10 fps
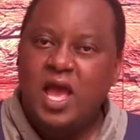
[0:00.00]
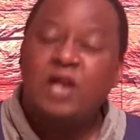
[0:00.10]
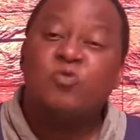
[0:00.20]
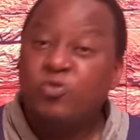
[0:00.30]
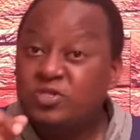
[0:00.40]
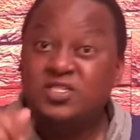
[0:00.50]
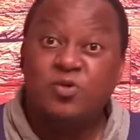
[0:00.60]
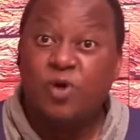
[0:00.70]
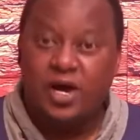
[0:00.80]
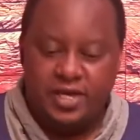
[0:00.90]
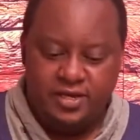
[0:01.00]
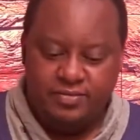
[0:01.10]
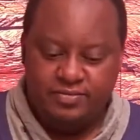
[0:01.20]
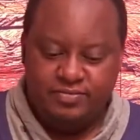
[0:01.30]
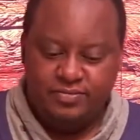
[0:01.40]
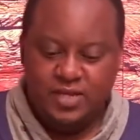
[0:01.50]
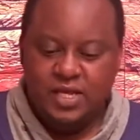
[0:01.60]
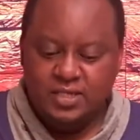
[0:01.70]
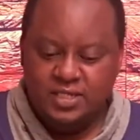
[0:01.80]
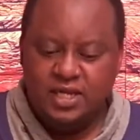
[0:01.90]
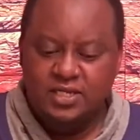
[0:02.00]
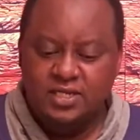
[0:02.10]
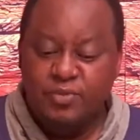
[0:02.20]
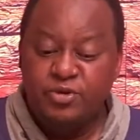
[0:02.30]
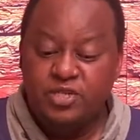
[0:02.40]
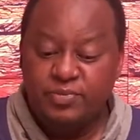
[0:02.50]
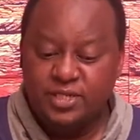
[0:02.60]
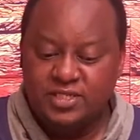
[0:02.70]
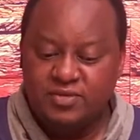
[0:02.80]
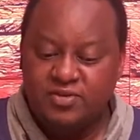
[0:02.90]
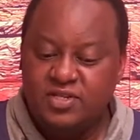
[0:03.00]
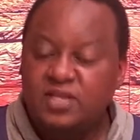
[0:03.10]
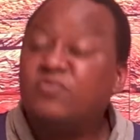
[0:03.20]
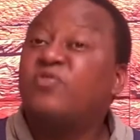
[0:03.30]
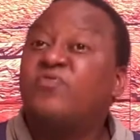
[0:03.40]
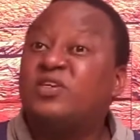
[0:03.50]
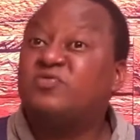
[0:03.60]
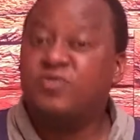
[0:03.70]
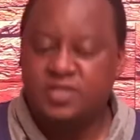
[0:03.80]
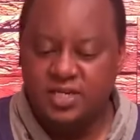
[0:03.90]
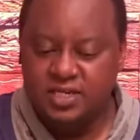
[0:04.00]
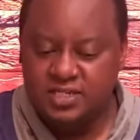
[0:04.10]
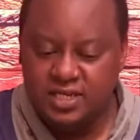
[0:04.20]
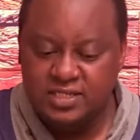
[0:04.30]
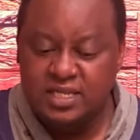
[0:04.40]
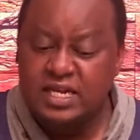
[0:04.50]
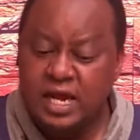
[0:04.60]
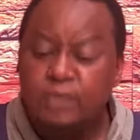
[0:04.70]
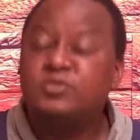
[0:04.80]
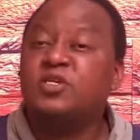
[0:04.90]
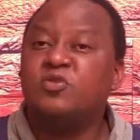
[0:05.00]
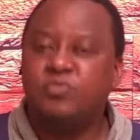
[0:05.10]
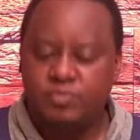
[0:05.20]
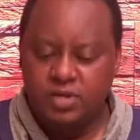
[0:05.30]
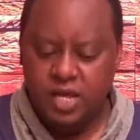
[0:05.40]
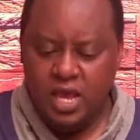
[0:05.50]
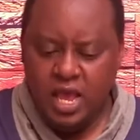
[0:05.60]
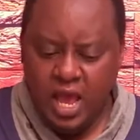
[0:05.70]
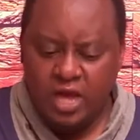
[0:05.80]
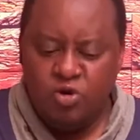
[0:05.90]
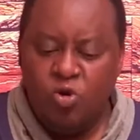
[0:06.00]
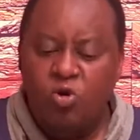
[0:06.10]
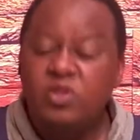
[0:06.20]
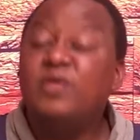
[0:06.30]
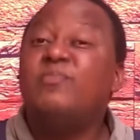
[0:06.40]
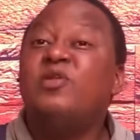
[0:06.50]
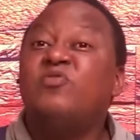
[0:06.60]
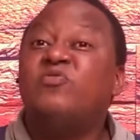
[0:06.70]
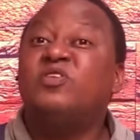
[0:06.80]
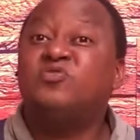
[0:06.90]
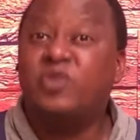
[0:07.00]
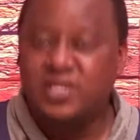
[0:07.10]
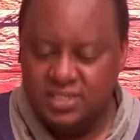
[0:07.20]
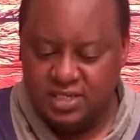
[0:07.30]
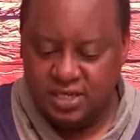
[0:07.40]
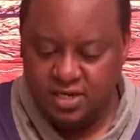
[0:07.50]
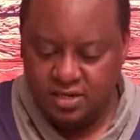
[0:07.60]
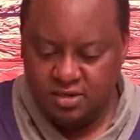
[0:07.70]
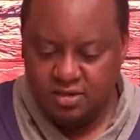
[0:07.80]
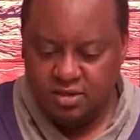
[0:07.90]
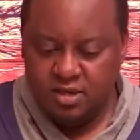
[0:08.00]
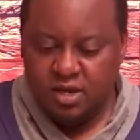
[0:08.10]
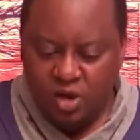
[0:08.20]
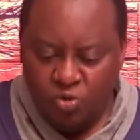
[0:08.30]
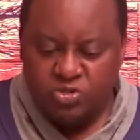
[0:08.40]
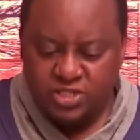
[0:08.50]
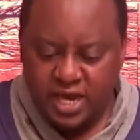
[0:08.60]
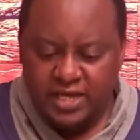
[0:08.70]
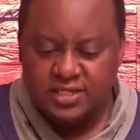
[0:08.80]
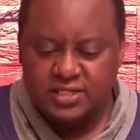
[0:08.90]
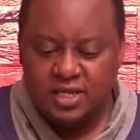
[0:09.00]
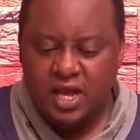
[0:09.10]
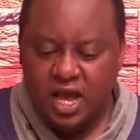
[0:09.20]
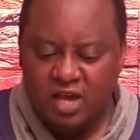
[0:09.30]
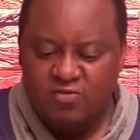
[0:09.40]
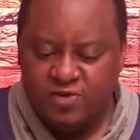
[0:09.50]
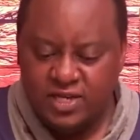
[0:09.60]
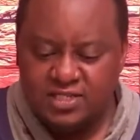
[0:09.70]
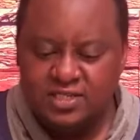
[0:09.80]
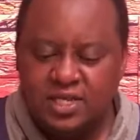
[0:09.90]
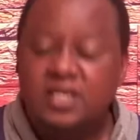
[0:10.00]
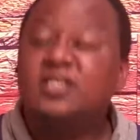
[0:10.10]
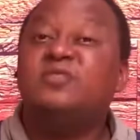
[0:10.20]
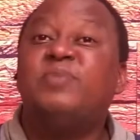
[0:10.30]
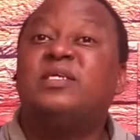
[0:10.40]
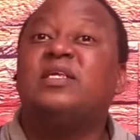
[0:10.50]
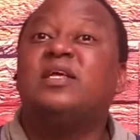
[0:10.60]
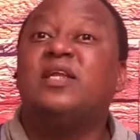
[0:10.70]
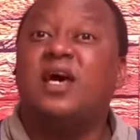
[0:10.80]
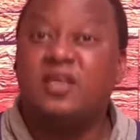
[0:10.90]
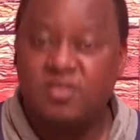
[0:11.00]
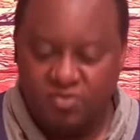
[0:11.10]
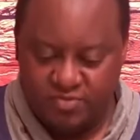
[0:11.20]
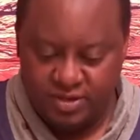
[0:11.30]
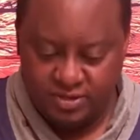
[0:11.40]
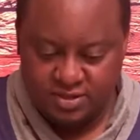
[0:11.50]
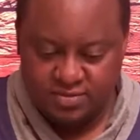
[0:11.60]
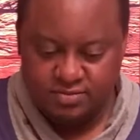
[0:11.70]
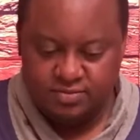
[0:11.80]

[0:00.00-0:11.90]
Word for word: And we will see why. 2 Samuel chapter 17 from verse 14 it says, Then Absalom and all the men of Israel said, Hushai's advice is better than Ahithophel's.